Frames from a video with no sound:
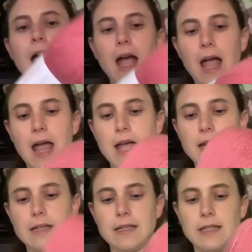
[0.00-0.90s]

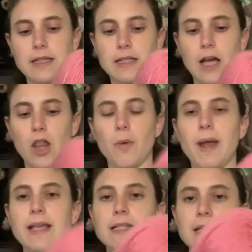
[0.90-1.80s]
And this
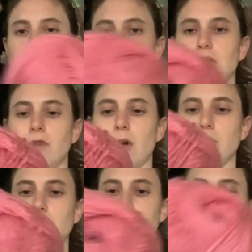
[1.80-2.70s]
colorway is Dusty
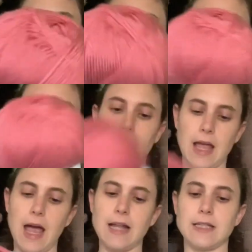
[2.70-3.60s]
Rose.
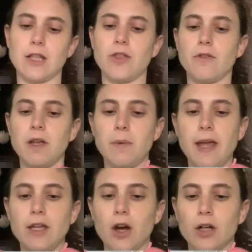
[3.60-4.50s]
And it's a
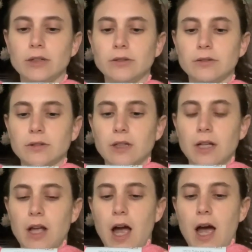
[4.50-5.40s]
3-weight yarn.
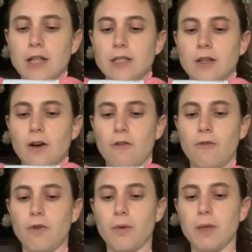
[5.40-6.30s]
It's a
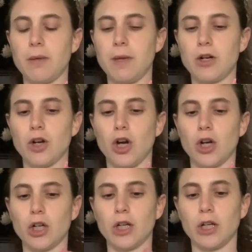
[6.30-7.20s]
4mm
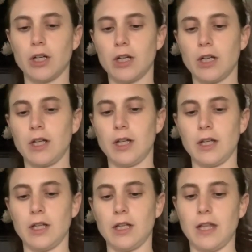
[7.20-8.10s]
hook
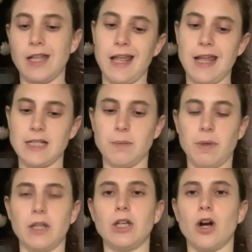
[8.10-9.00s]

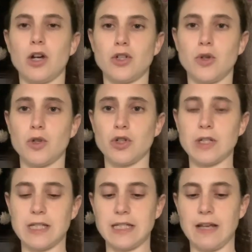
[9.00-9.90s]
anti-pilling yarn,
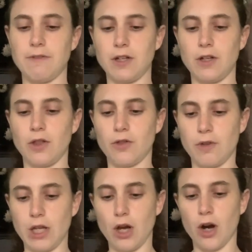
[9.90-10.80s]

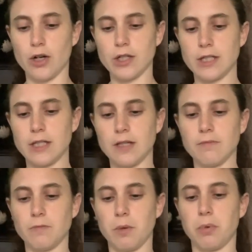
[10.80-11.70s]
273 yards,
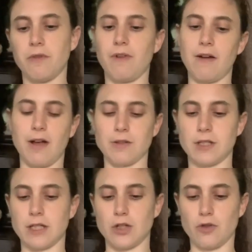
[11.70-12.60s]
3.5
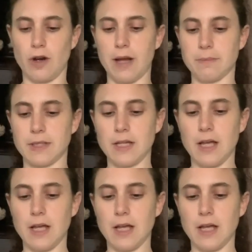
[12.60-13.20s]
ounces, 100 grams.